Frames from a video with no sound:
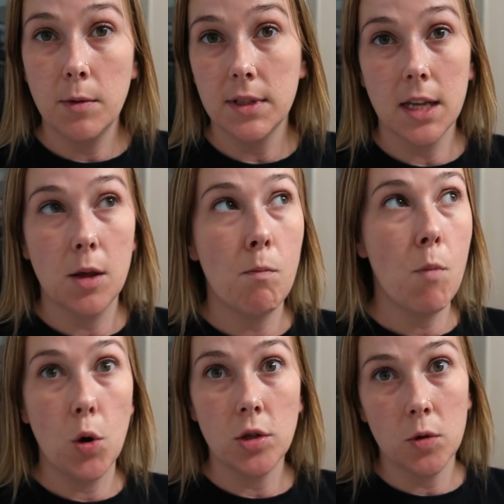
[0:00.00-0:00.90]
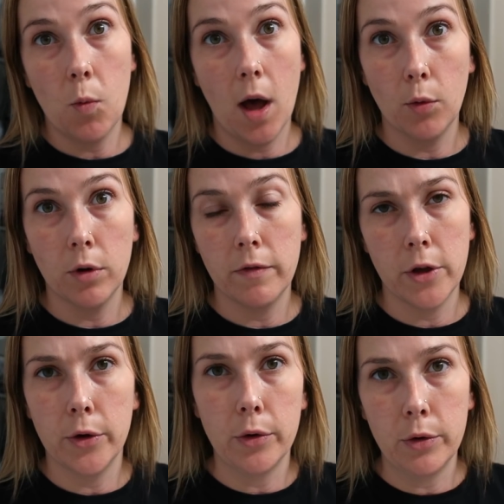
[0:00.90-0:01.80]
It was like the most
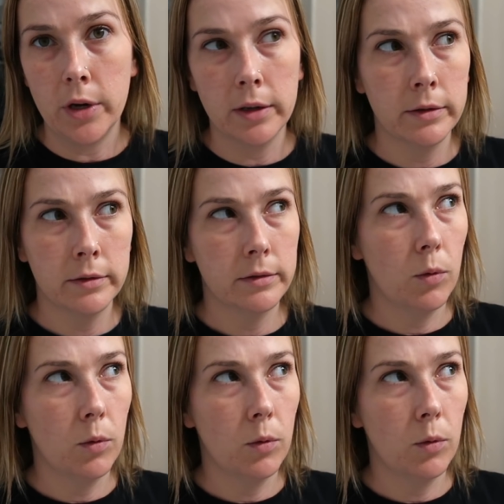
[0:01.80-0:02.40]
well-reviewed